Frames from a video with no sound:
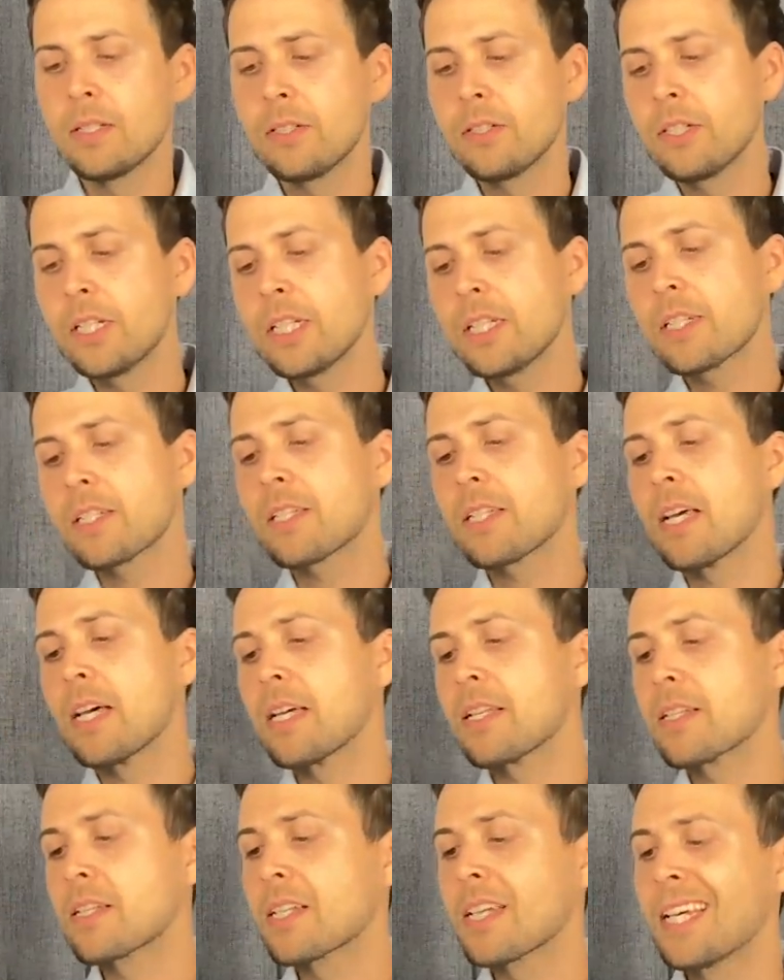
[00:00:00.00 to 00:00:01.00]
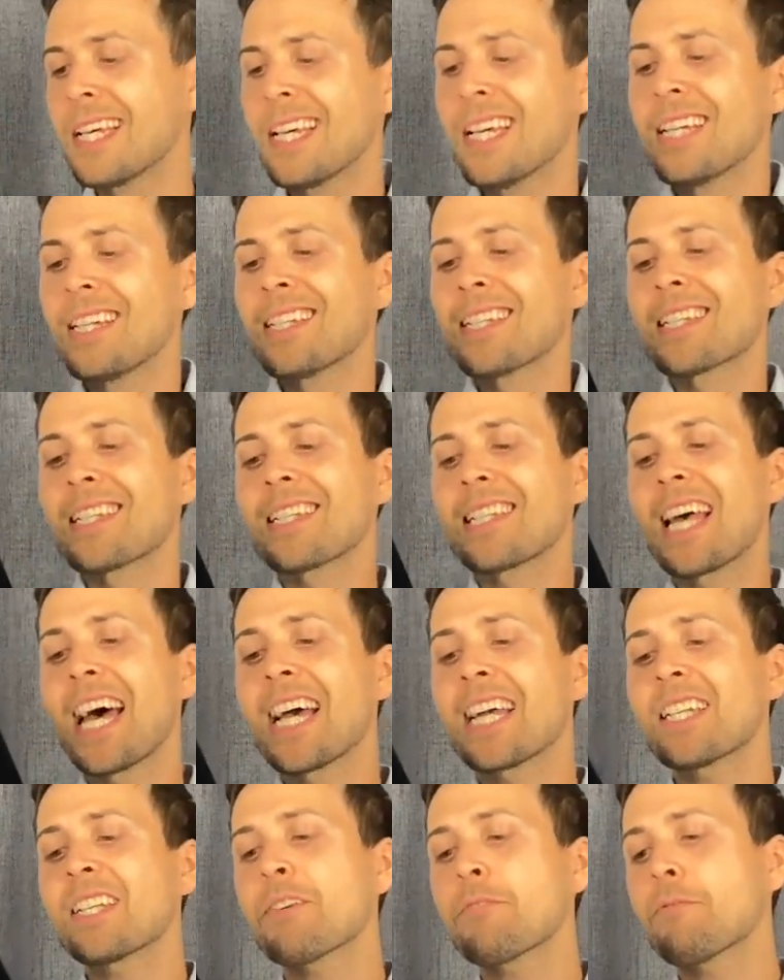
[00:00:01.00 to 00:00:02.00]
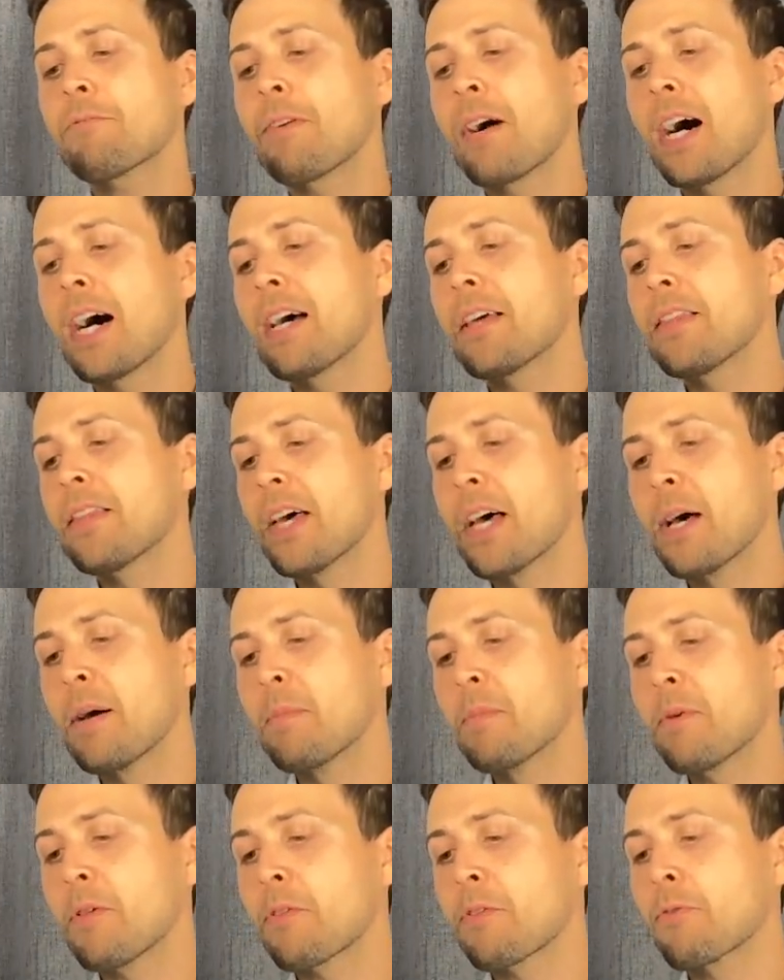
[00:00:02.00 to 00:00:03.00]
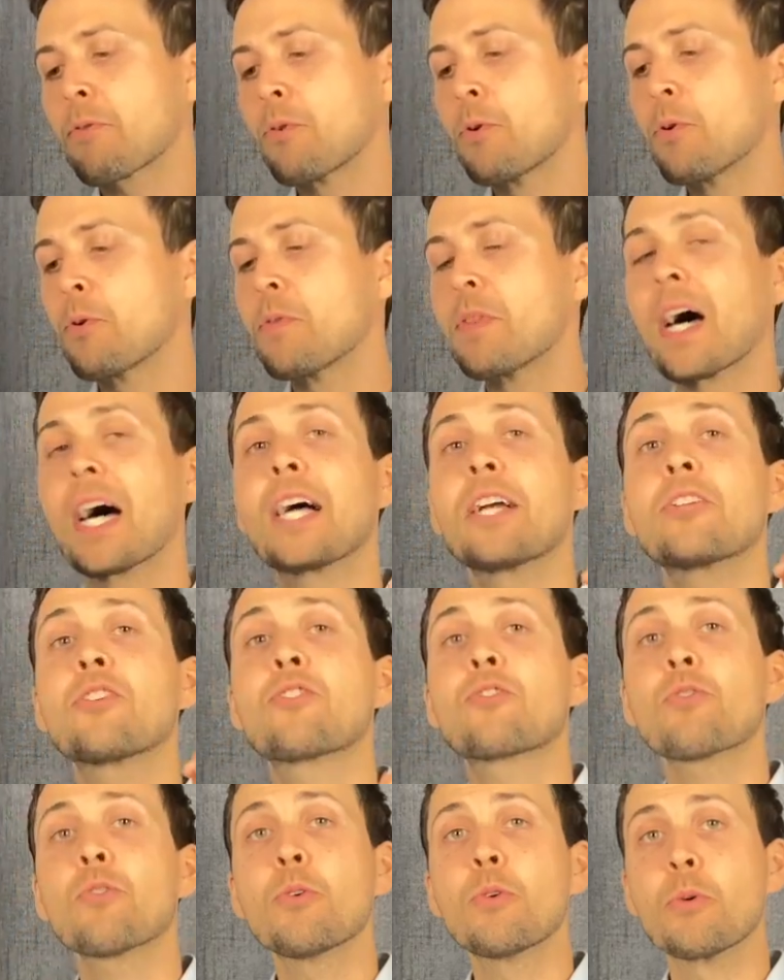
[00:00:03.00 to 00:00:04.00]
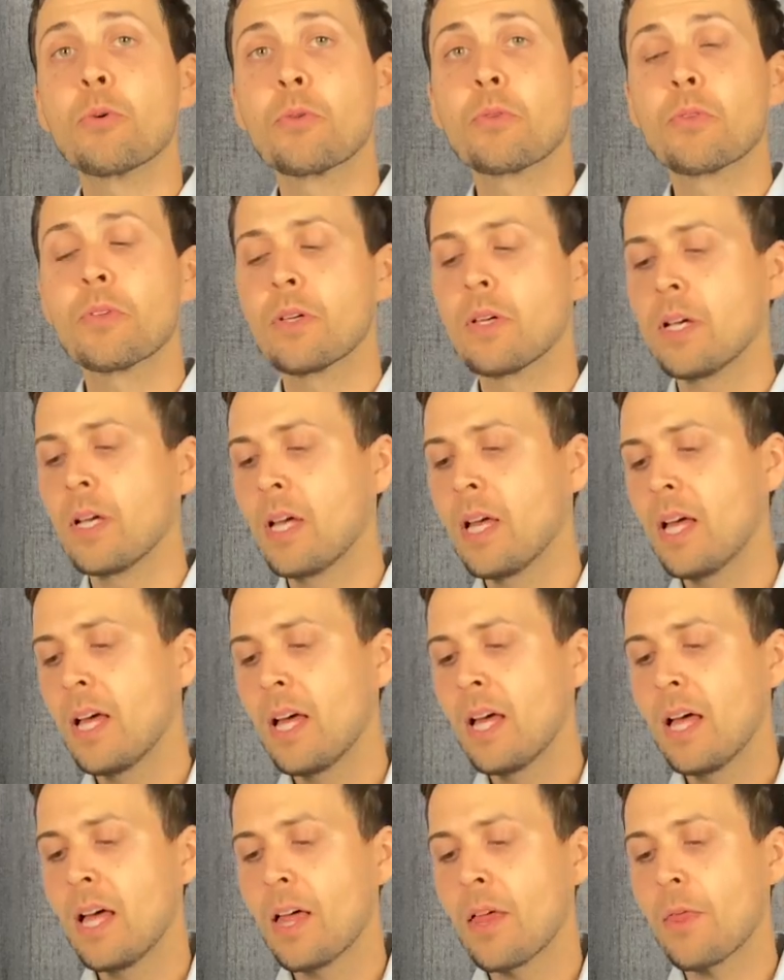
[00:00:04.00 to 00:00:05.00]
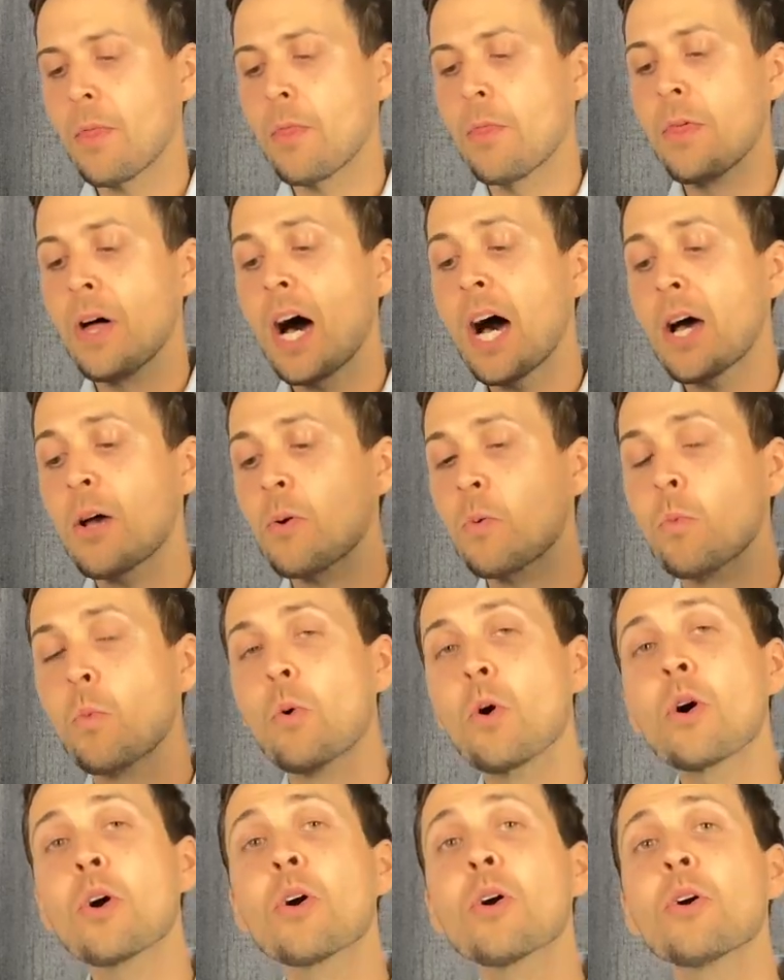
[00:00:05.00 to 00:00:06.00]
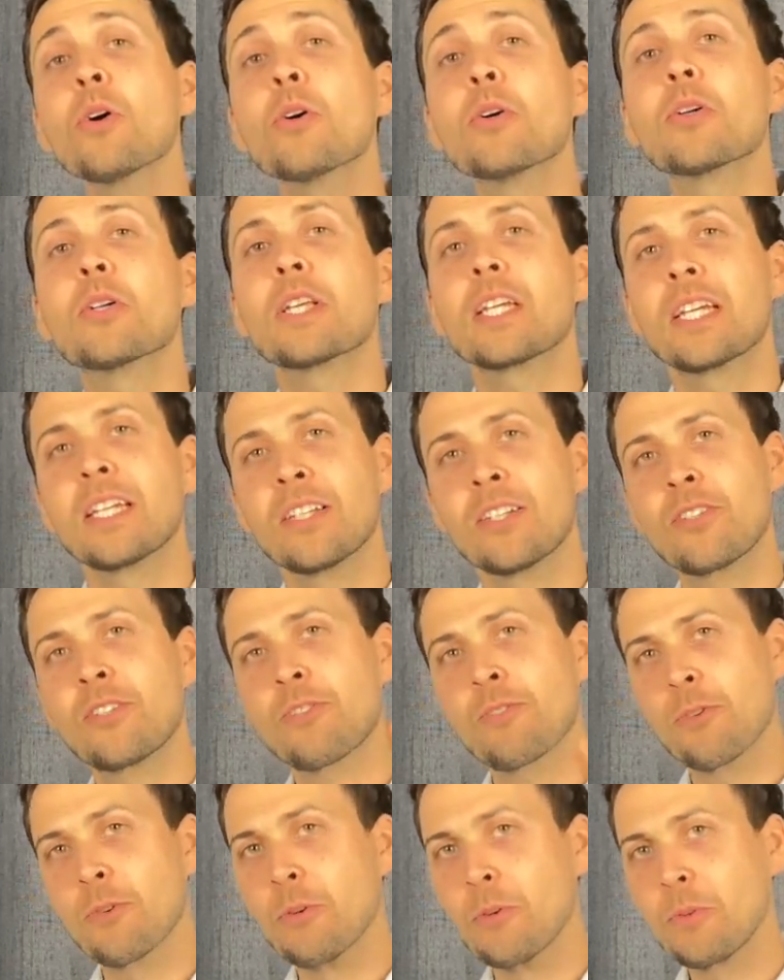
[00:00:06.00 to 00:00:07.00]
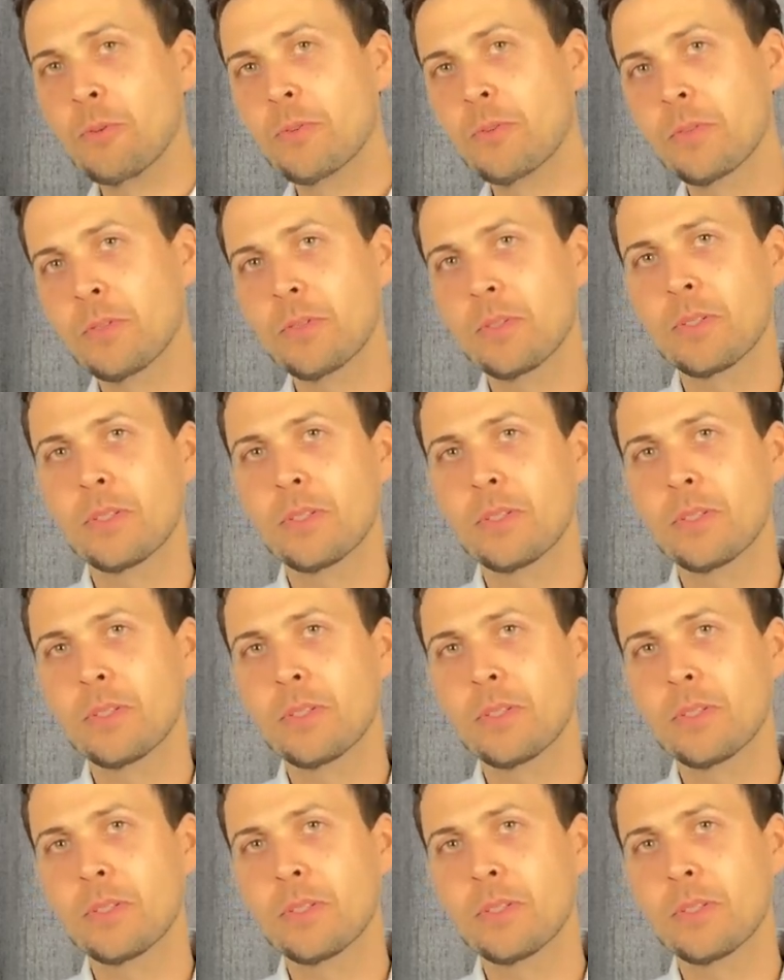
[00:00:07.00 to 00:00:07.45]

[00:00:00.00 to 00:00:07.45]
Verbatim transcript: Jesus says, Sanctify them through thy truth. Thy word is truth.